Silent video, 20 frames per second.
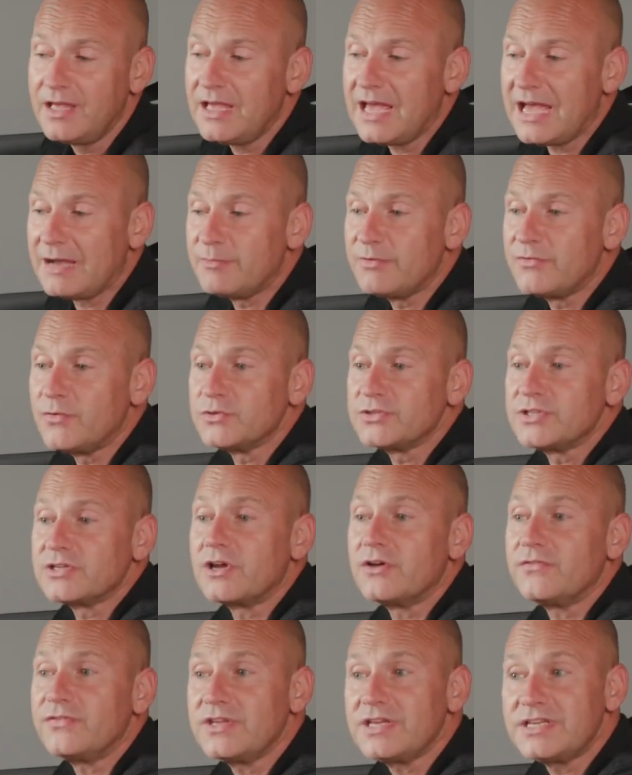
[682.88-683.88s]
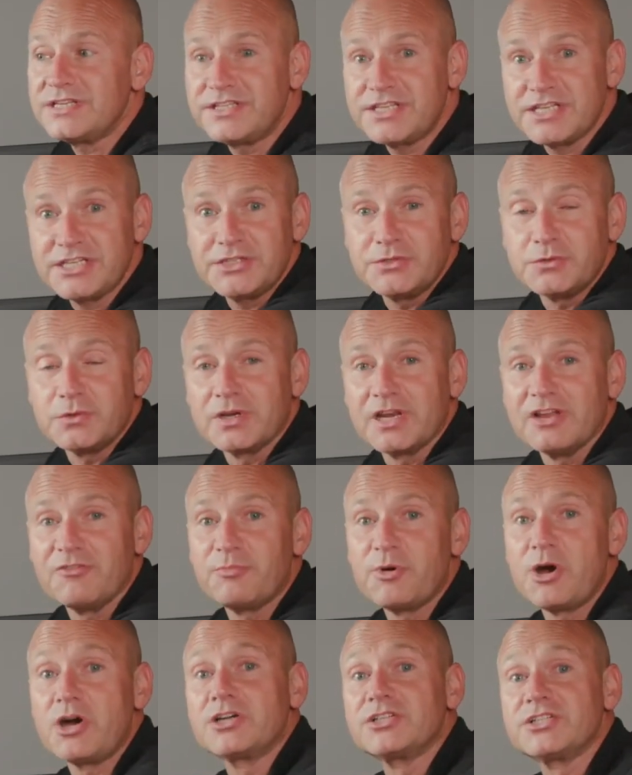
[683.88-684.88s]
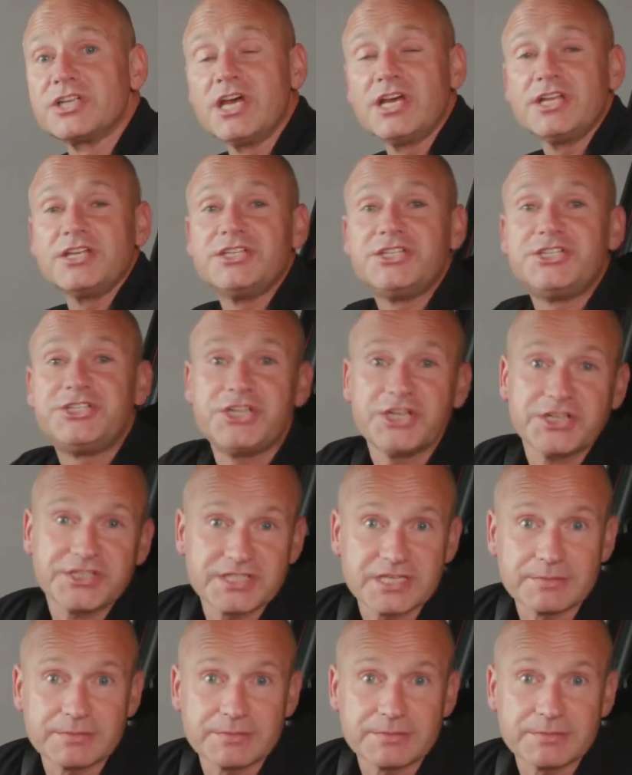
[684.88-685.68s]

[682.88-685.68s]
and we've also got the additional glove box just